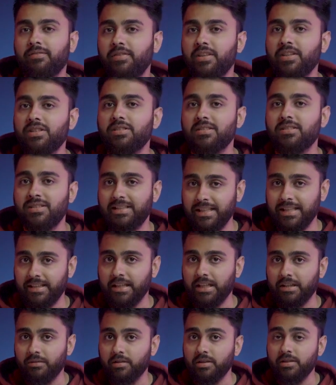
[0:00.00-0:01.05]
which seed
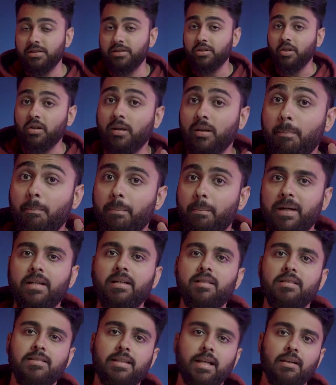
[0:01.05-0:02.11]
keywords your
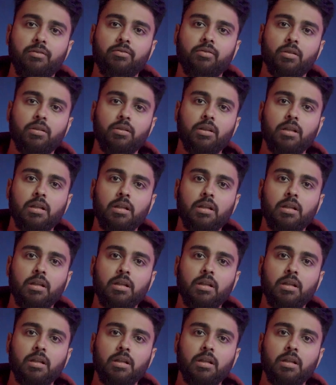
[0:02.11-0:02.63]
competitors rank for.